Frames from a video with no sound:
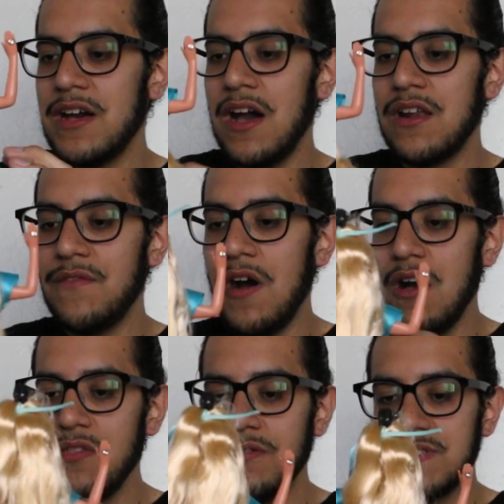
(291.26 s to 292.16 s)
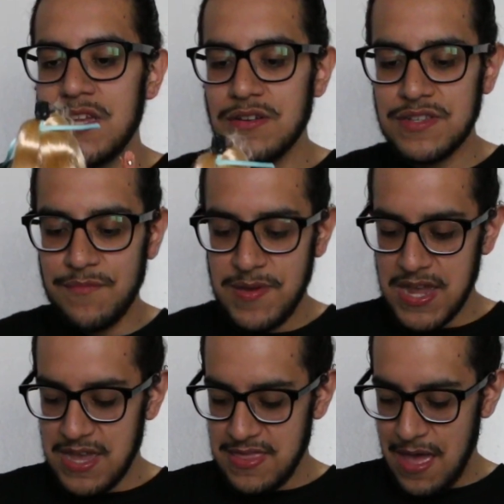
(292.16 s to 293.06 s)
Out of all those years of
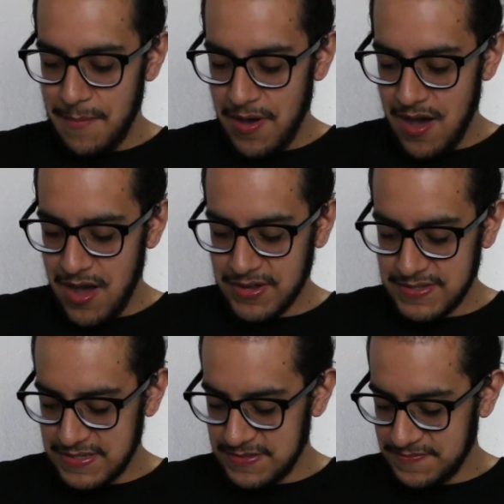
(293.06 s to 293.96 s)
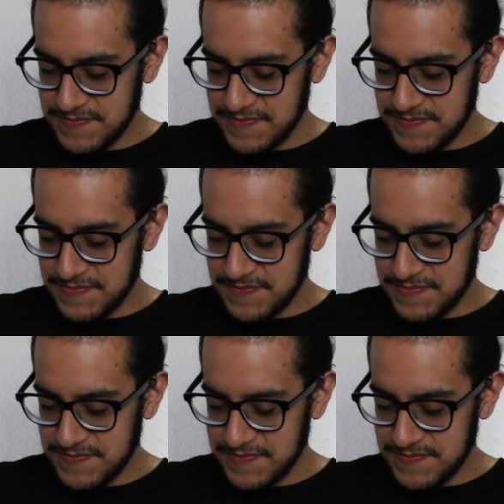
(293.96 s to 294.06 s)
being in that box.